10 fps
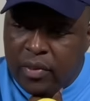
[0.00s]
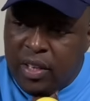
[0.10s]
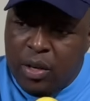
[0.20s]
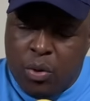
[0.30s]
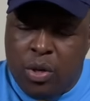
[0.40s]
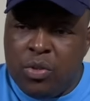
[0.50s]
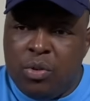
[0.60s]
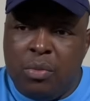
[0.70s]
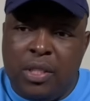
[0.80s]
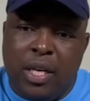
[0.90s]

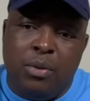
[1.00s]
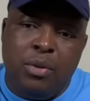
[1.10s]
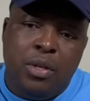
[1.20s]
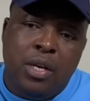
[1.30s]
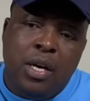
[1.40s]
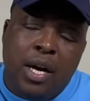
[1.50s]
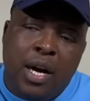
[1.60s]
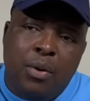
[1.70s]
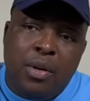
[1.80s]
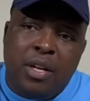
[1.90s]
Mudau.
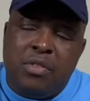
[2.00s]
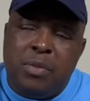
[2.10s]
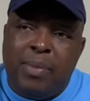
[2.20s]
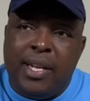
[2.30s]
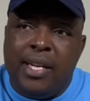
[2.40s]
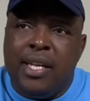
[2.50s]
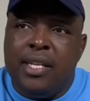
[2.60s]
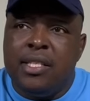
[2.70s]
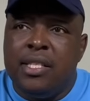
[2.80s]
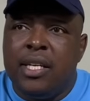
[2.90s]
I will give Spelele
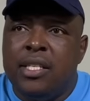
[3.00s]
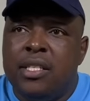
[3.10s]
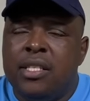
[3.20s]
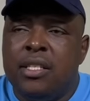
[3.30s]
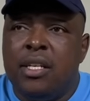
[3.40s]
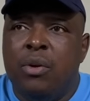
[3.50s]
a 6.